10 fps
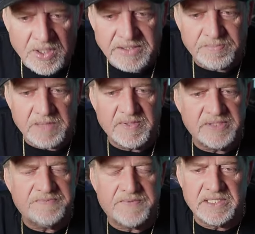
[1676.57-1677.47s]
people. It's
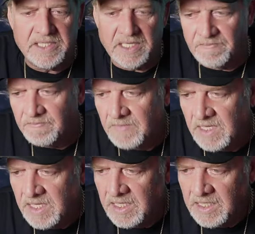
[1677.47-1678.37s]
fucked up.
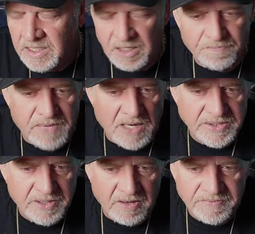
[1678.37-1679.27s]
Your bones
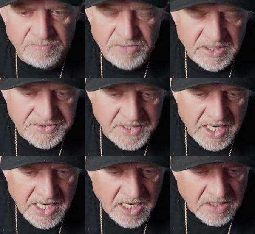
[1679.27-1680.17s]
hurt from the inside
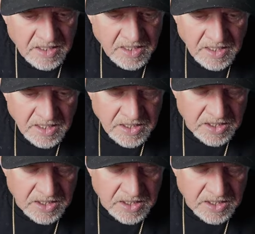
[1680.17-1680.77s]
out. You